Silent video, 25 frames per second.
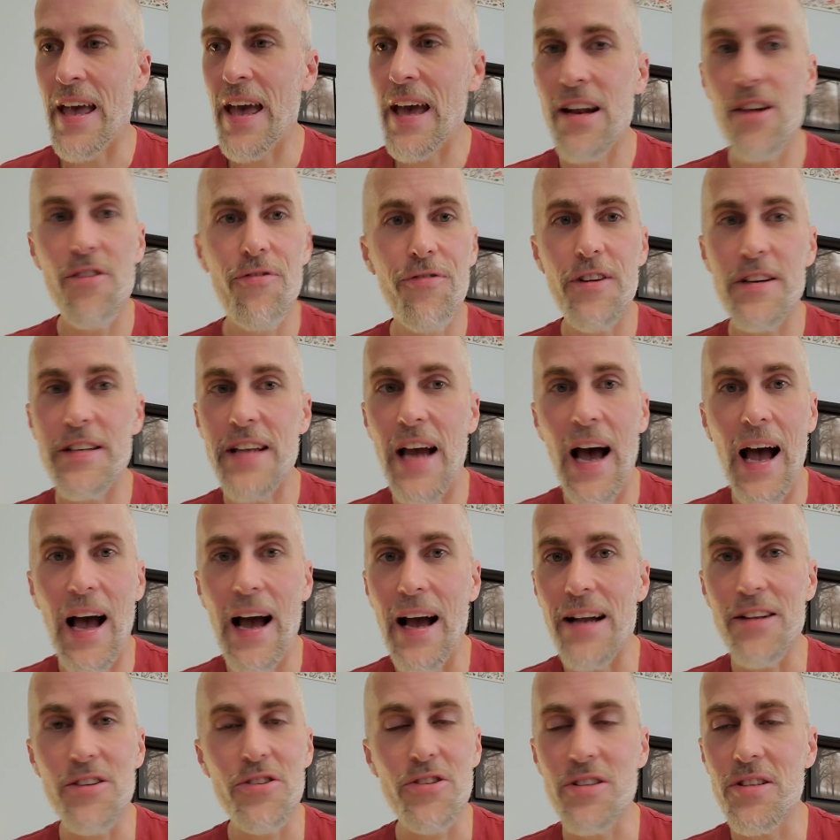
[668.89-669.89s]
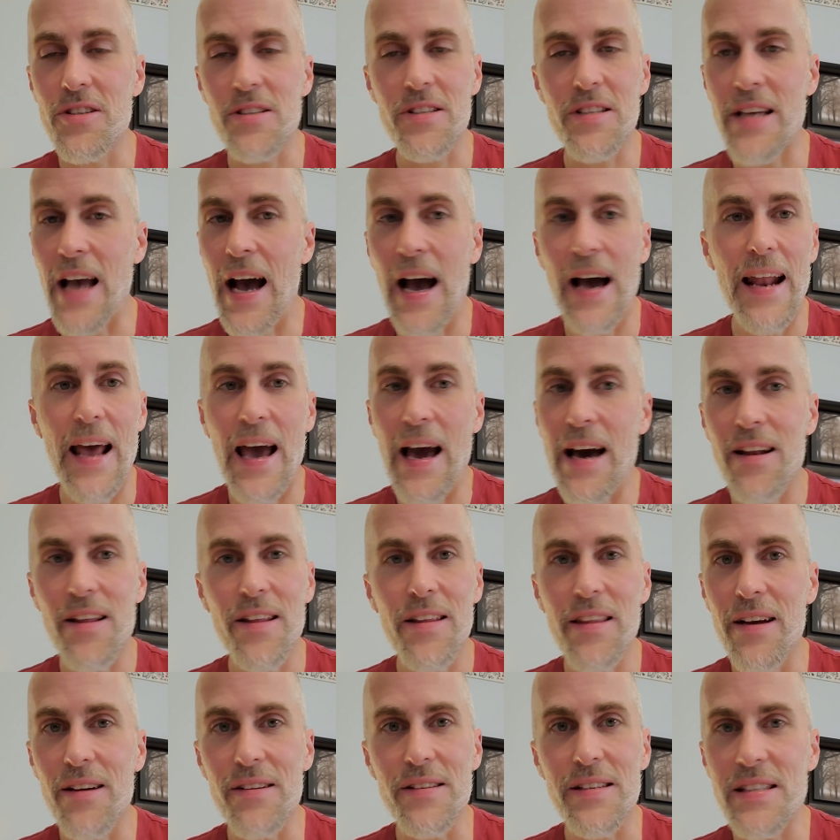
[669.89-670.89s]
headed for Dodge, just got out
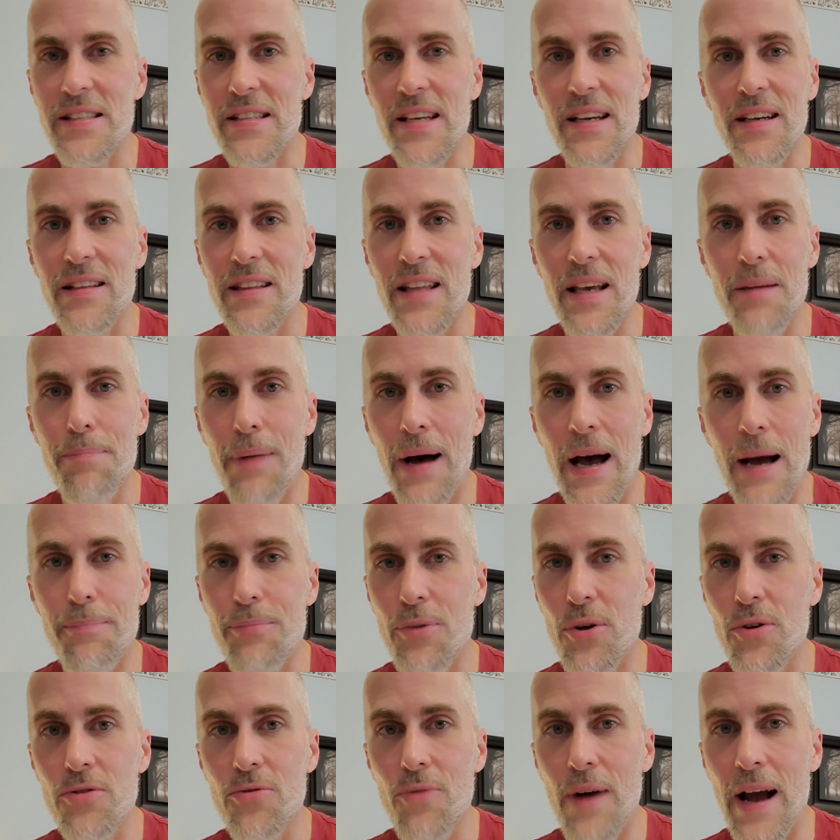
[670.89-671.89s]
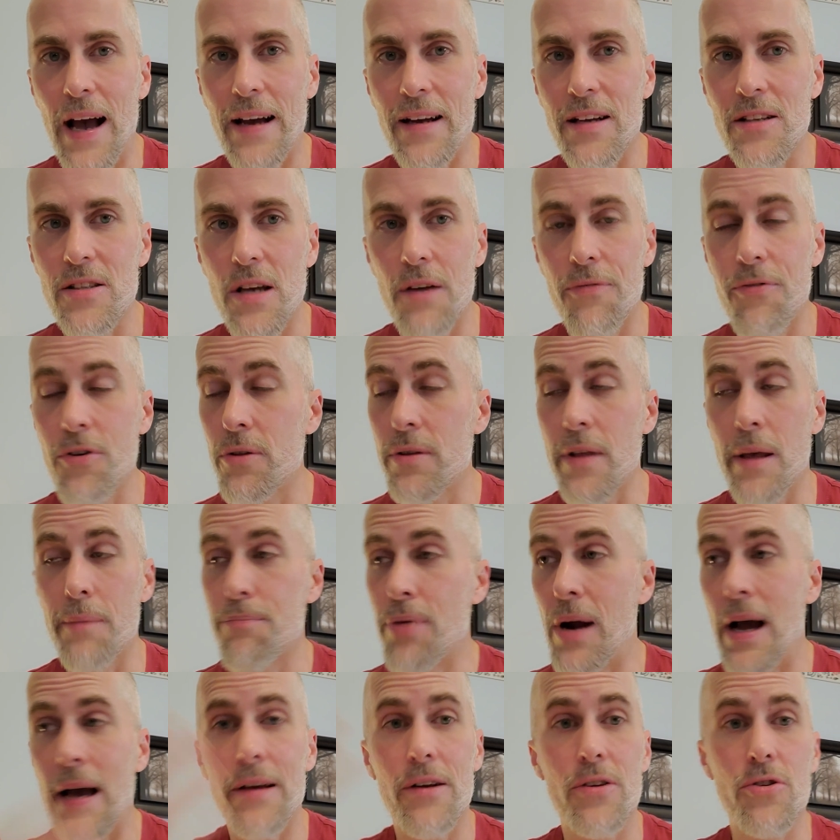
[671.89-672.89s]
of there the second they popped those rockets off. They
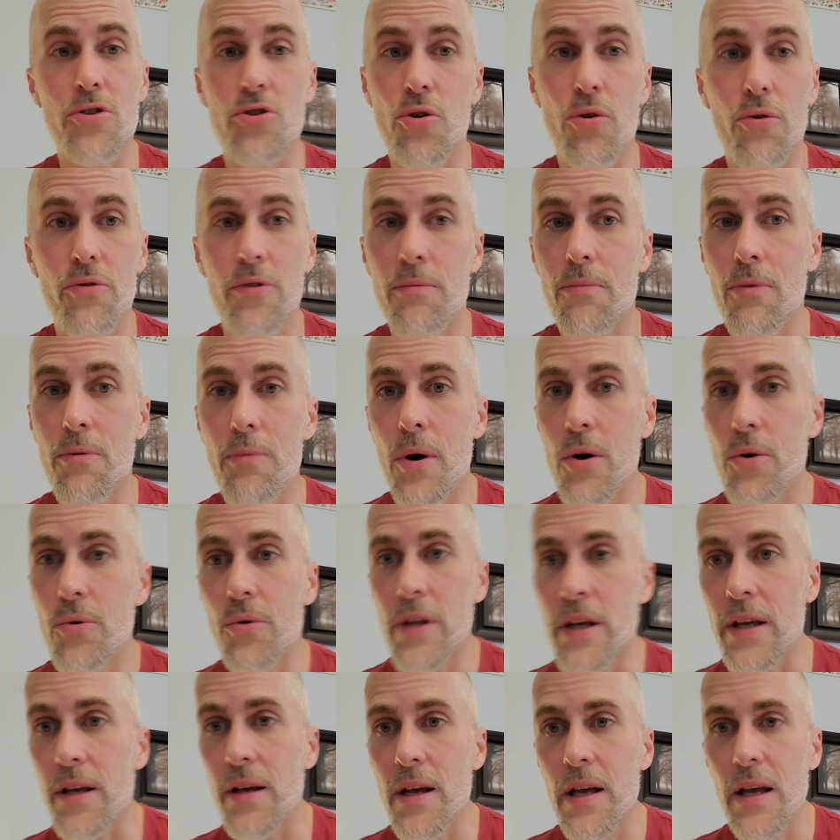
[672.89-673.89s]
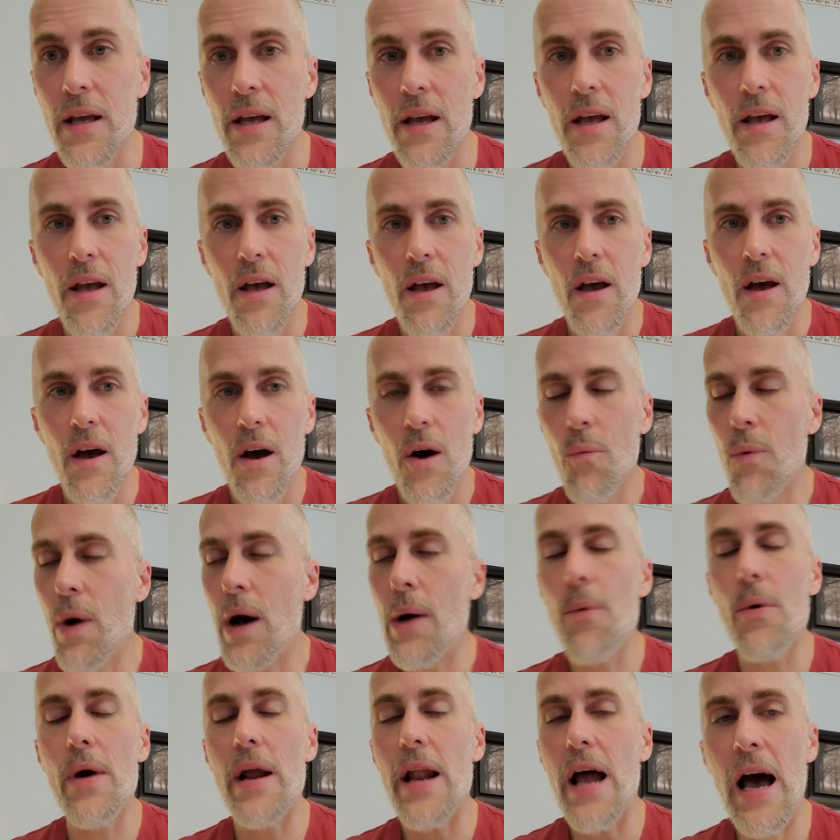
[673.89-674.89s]
probably controlled them remotely.
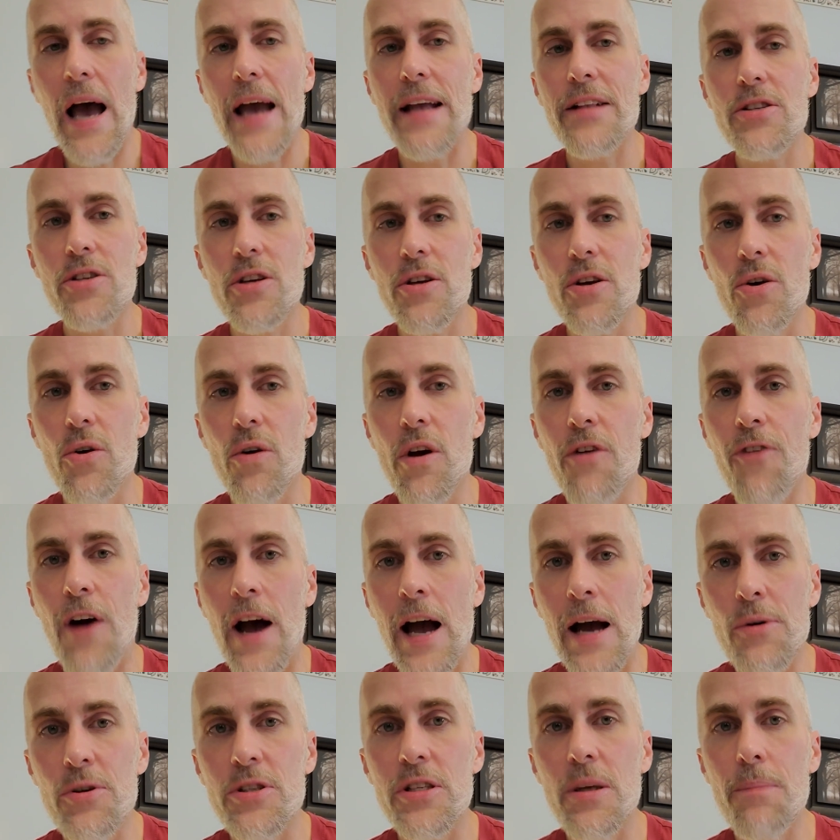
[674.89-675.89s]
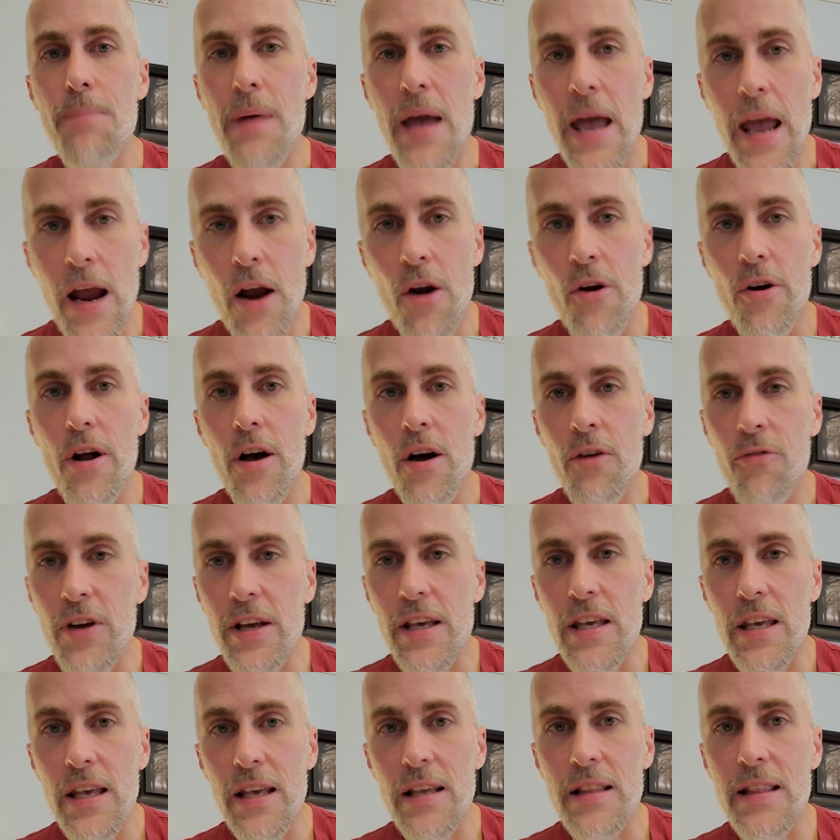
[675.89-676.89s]
What would I do if I was a parent of a
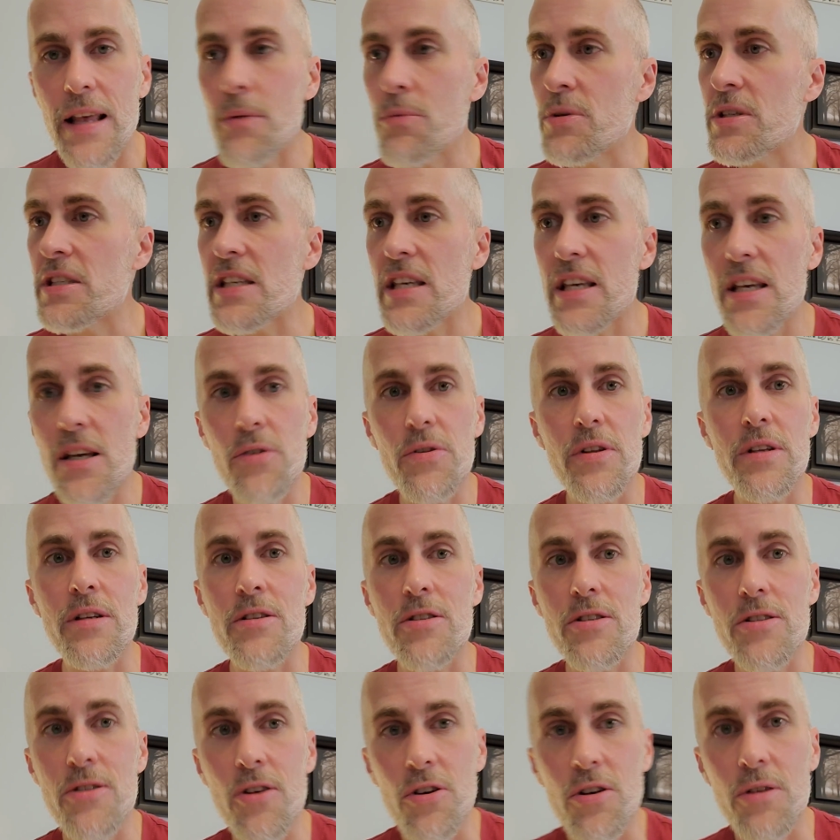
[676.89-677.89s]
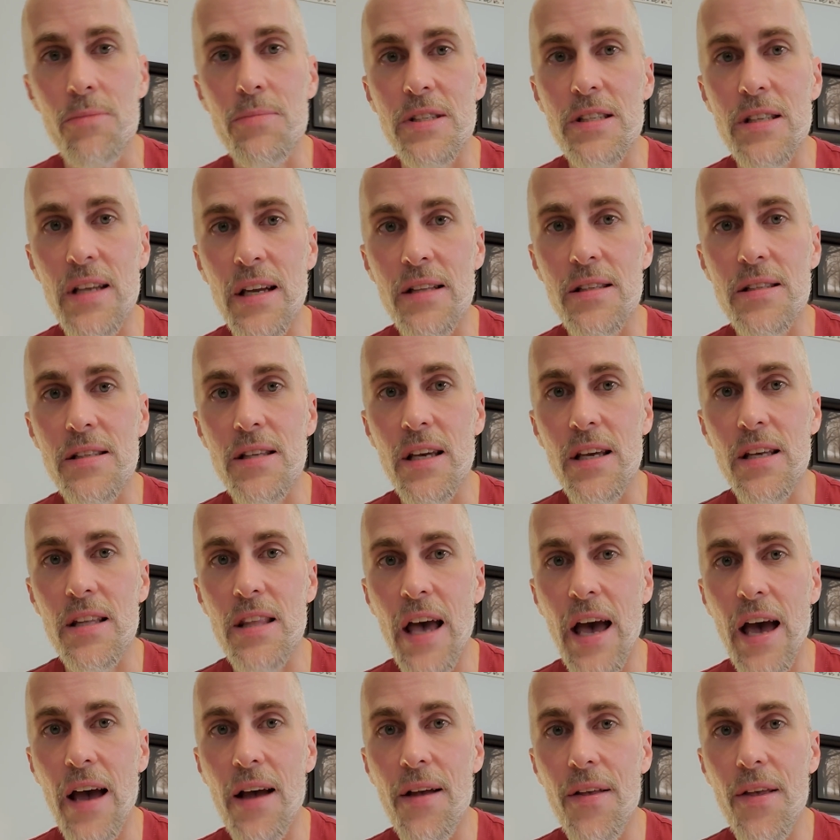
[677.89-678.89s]
kid that was killed in a circumstance like
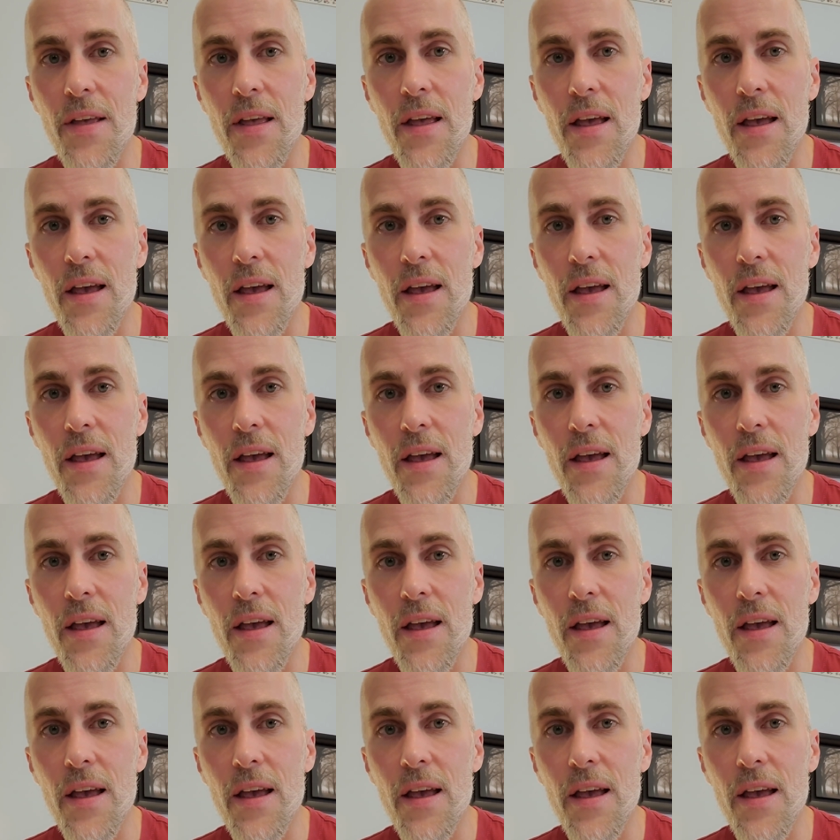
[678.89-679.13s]
that?